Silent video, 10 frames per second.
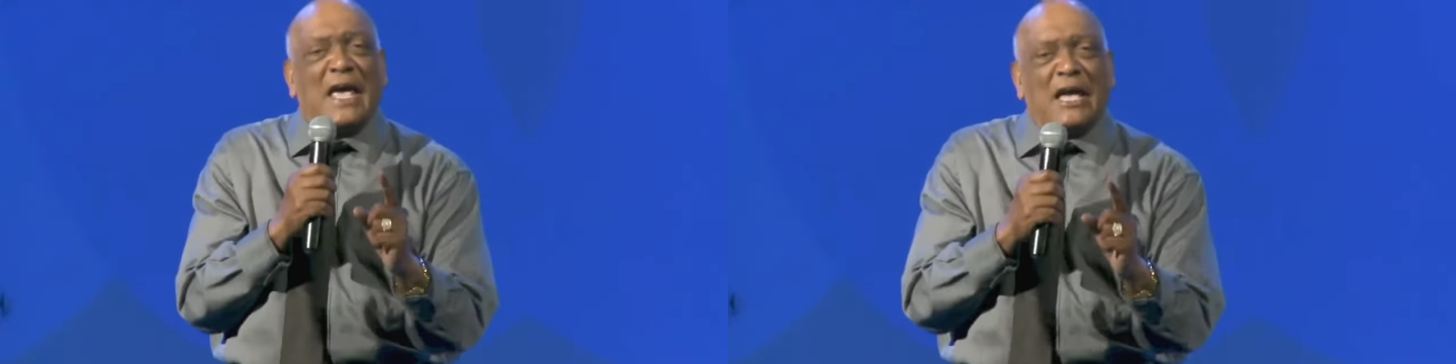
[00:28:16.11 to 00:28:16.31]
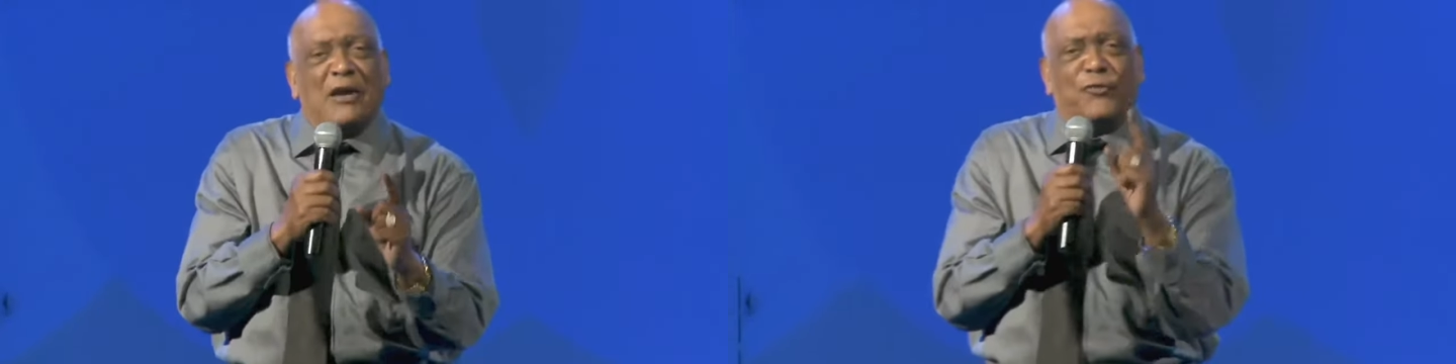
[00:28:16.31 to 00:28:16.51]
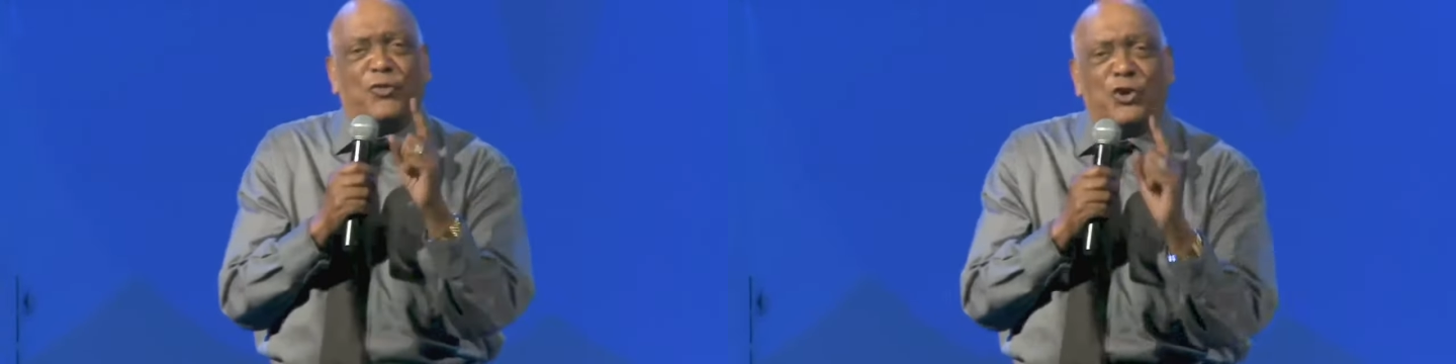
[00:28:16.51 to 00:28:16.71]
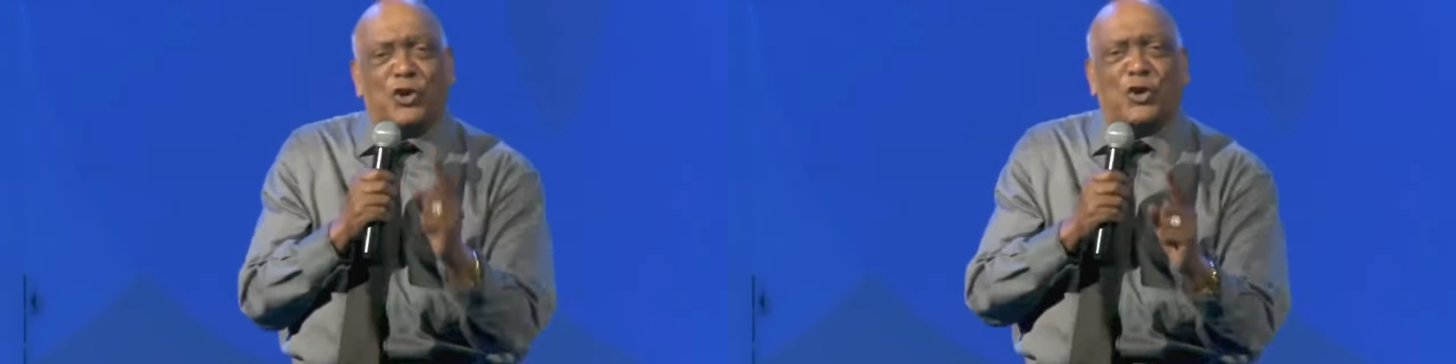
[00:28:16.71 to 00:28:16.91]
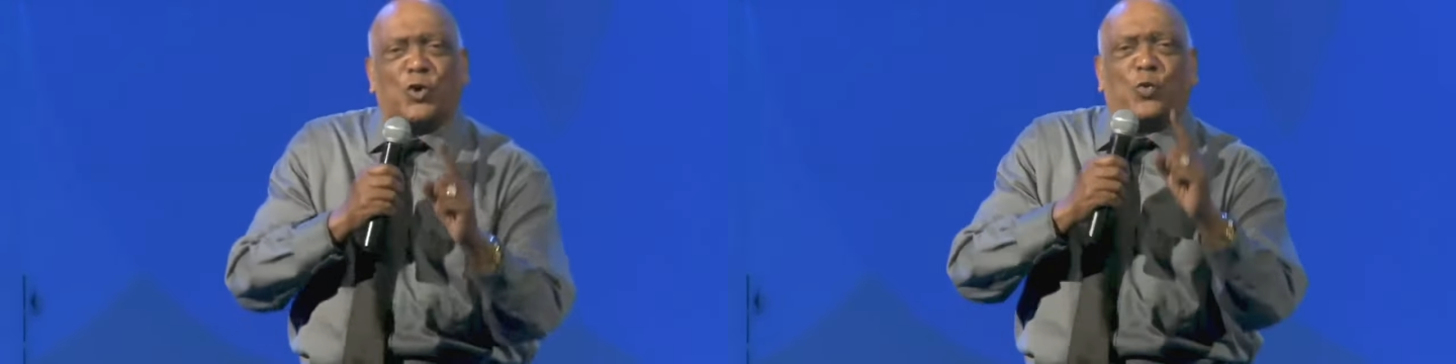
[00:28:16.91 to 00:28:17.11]
if
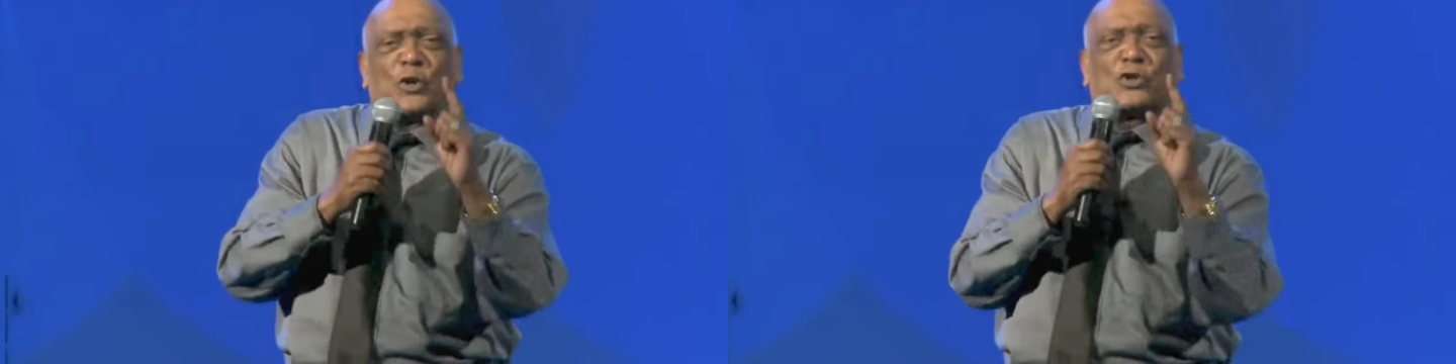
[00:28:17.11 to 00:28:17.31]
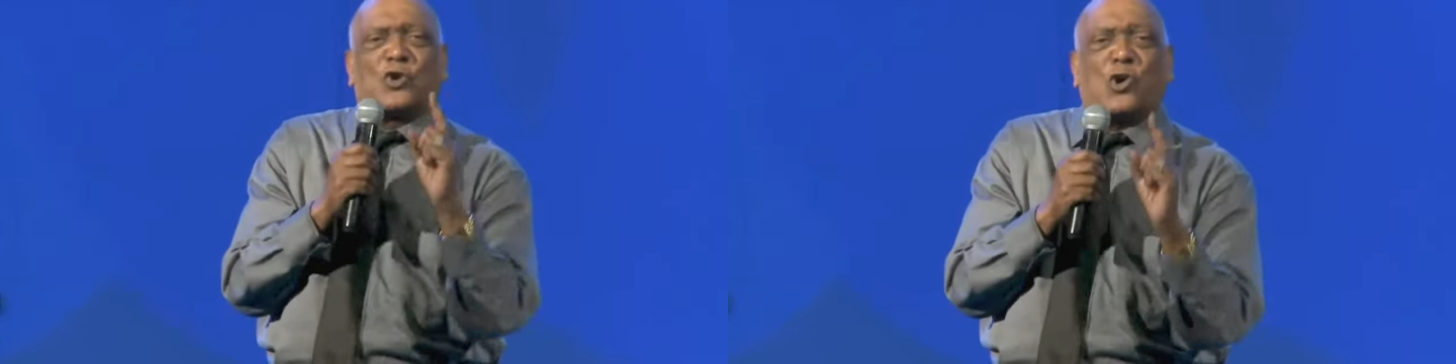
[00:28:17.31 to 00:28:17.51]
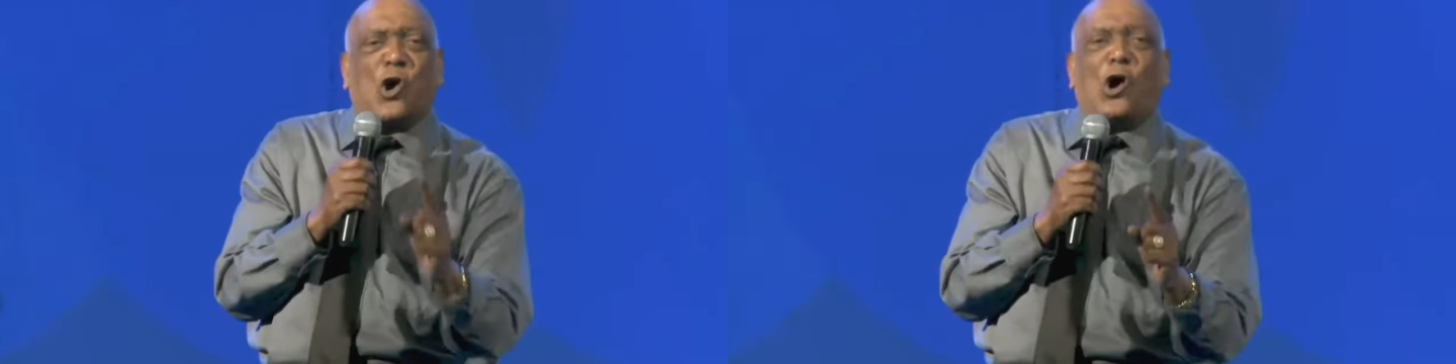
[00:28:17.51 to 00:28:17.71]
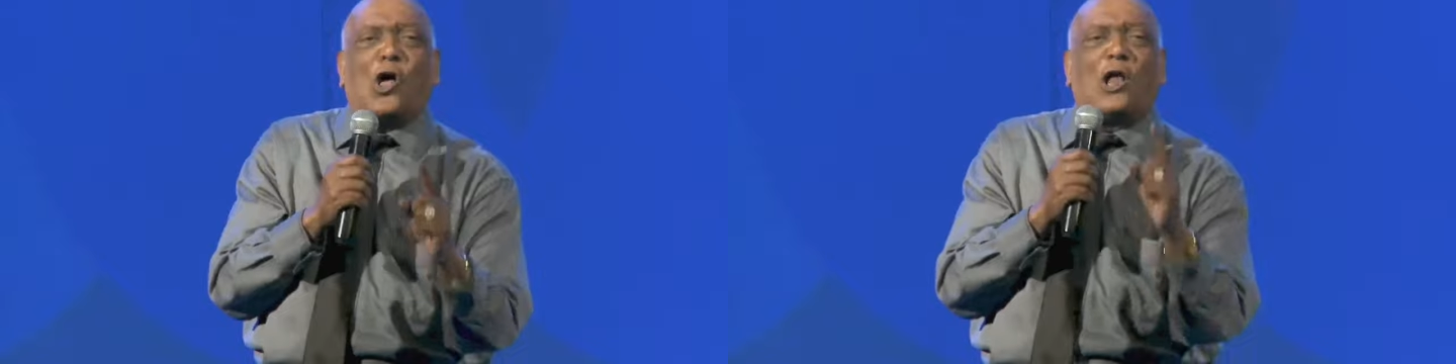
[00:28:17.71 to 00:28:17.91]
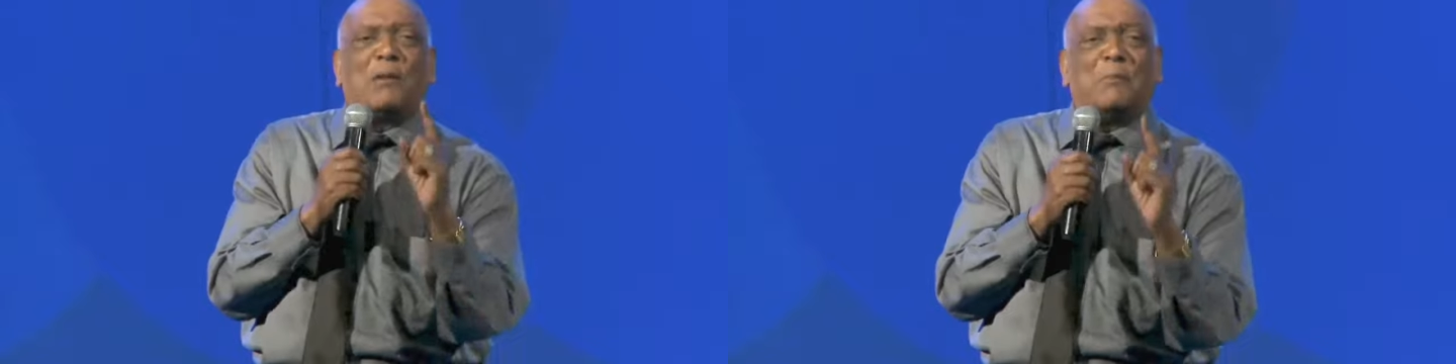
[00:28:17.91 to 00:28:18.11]
you would
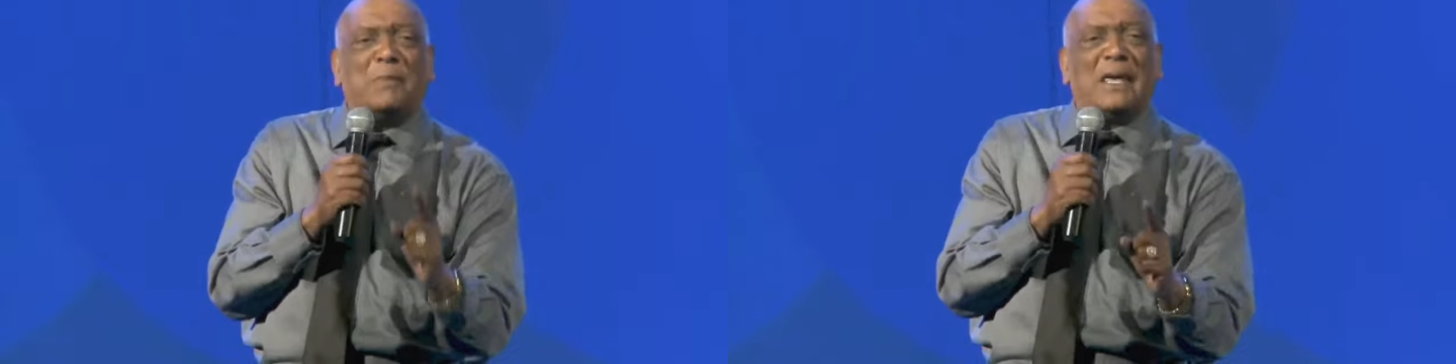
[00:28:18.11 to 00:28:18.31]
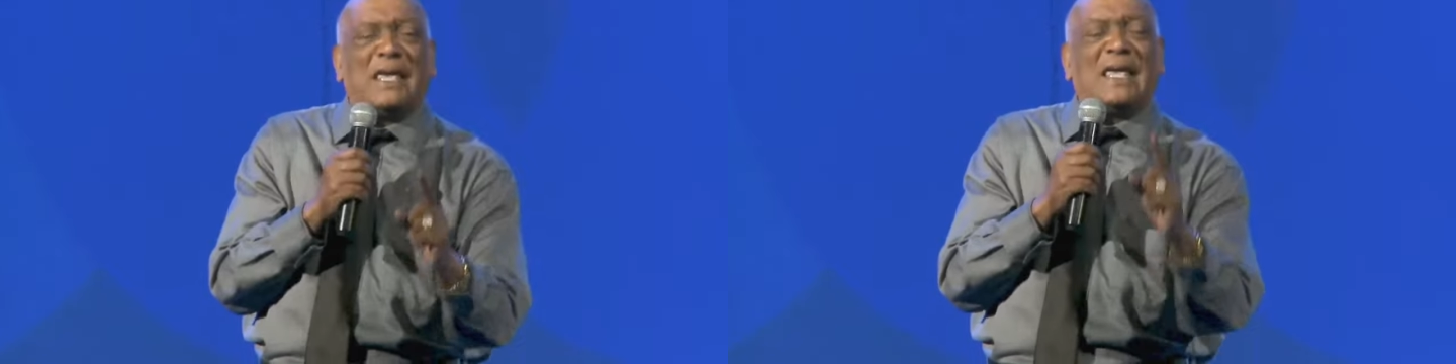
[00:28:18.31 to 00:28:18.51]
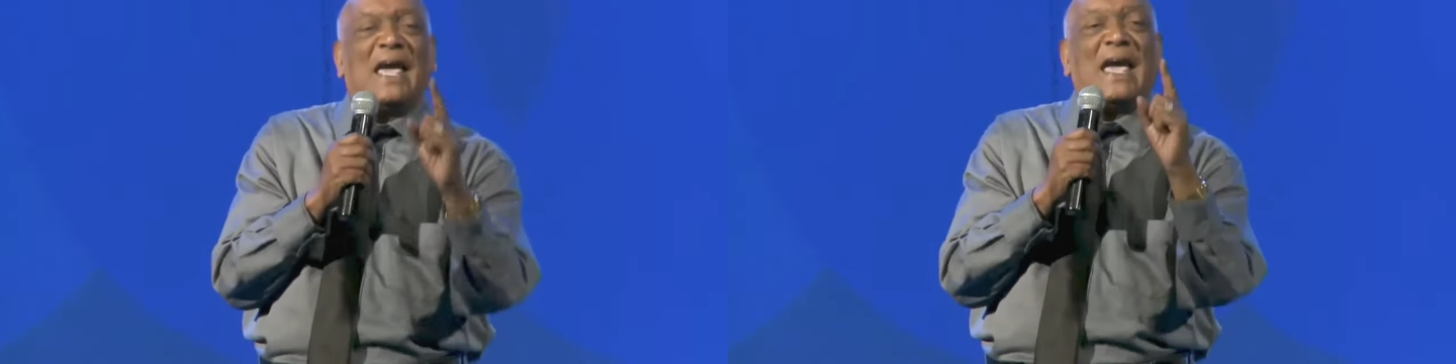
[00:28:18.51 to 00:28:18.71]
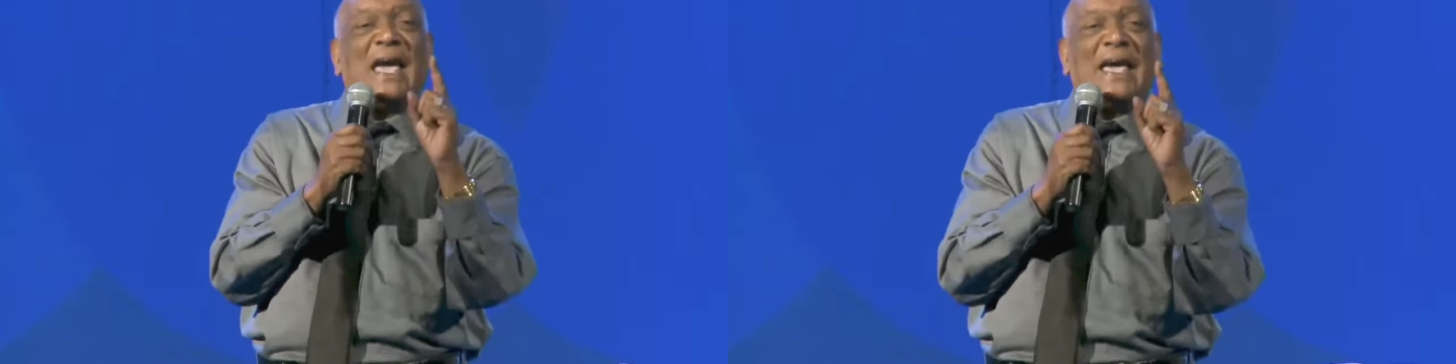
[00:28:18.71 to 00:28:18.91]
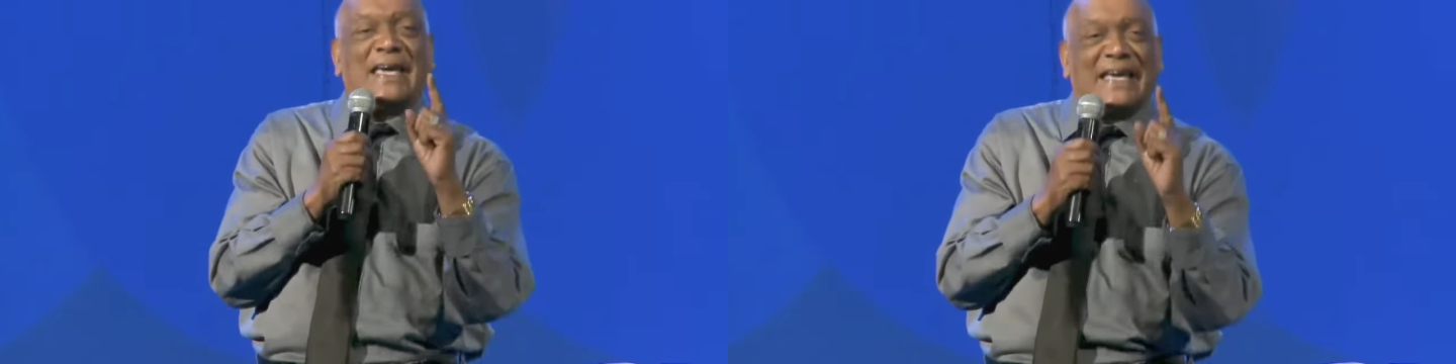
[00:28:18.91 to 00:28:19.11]
call me
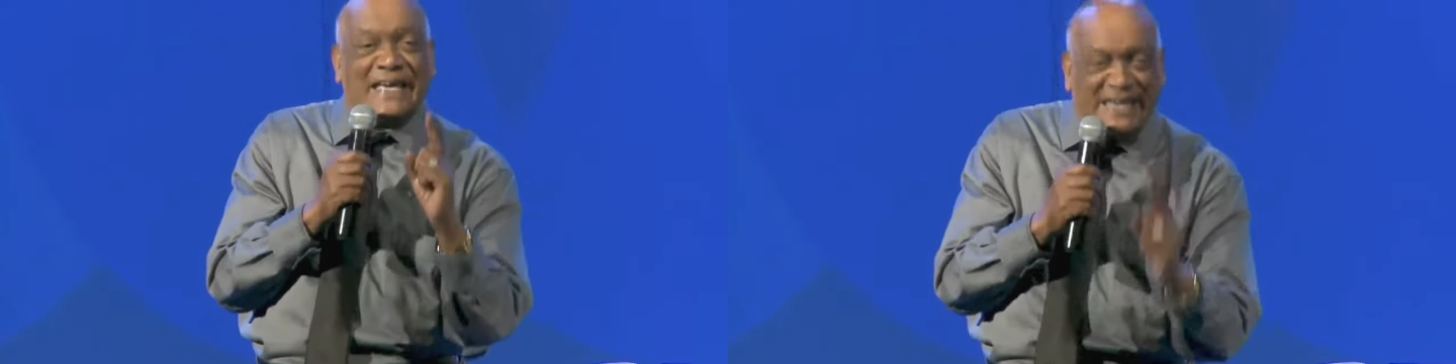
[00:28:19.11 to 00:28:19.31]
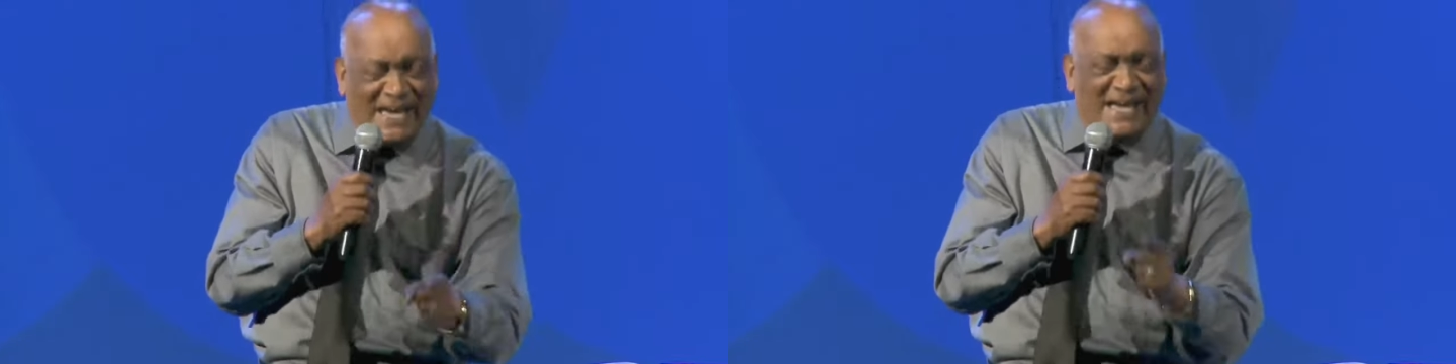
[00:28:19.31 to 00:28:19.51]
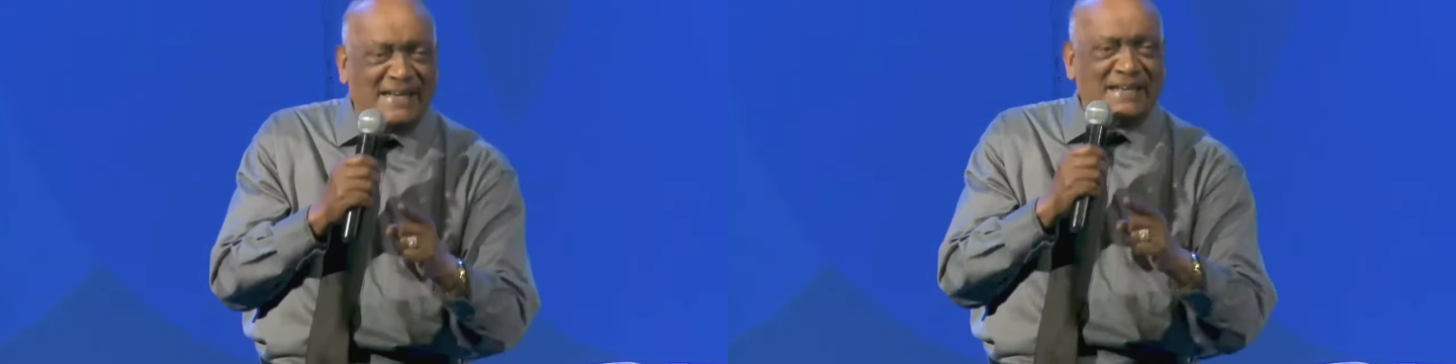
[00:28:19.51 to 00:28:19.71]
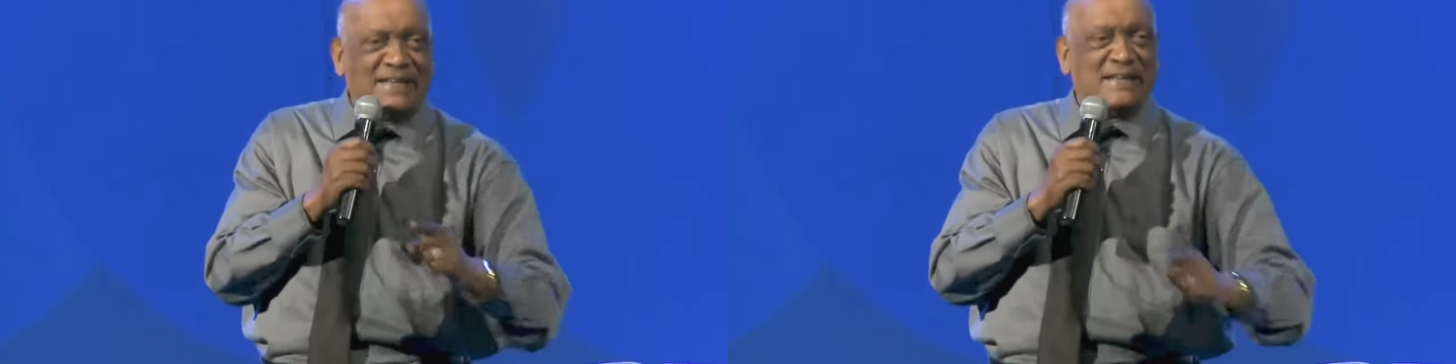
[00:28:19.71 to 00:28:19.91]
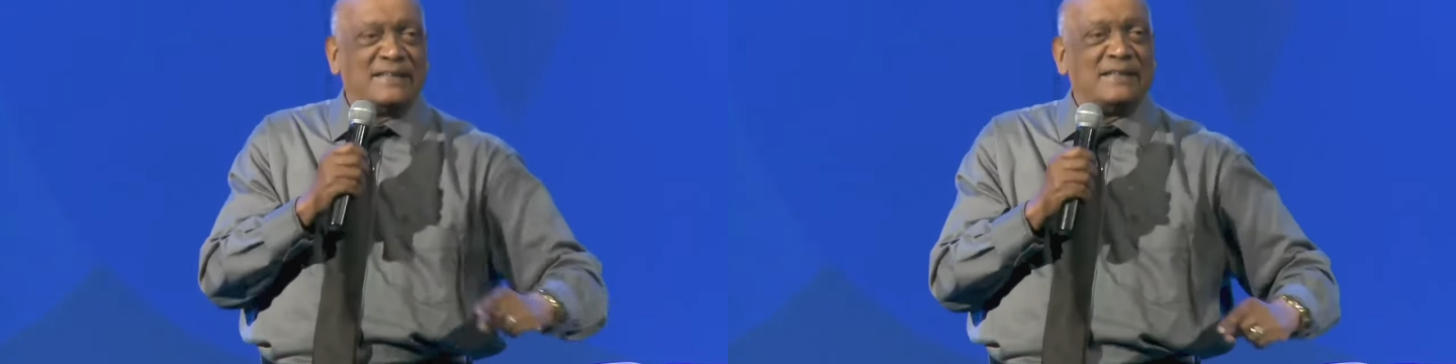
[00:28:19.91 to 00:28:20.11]
again,